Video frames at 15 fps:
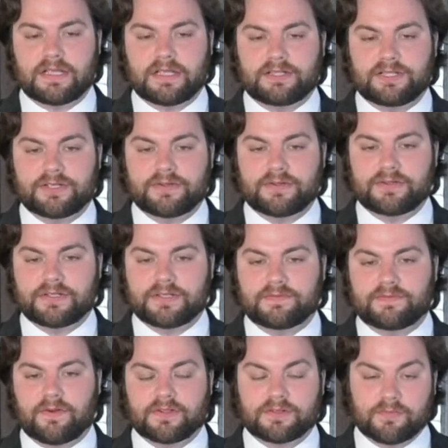issues as
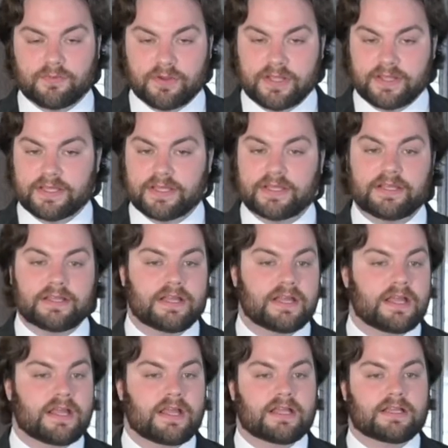far as breathing,
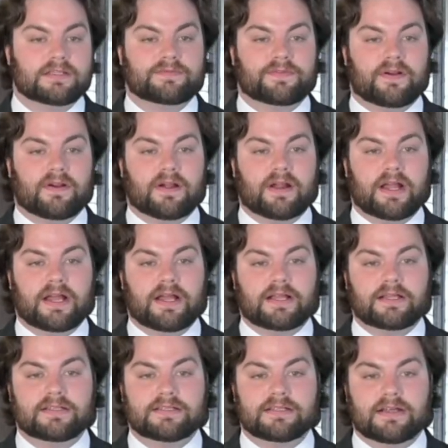as far
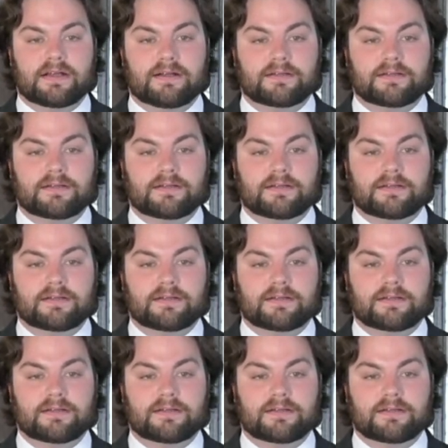as